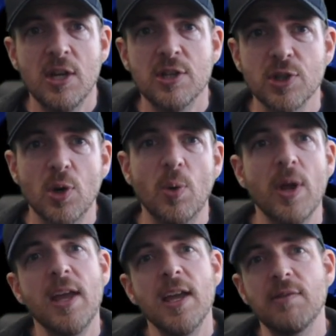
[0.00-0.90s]
So
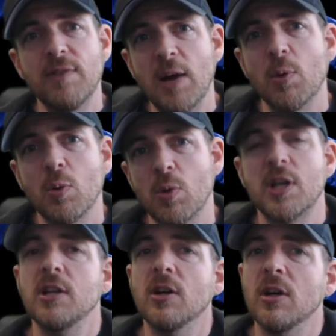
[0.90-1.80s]
if I were
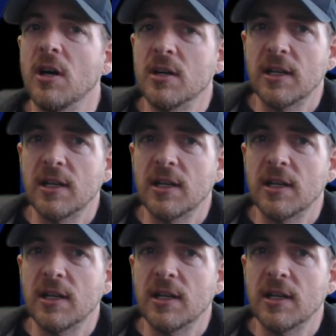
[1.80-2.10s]
working on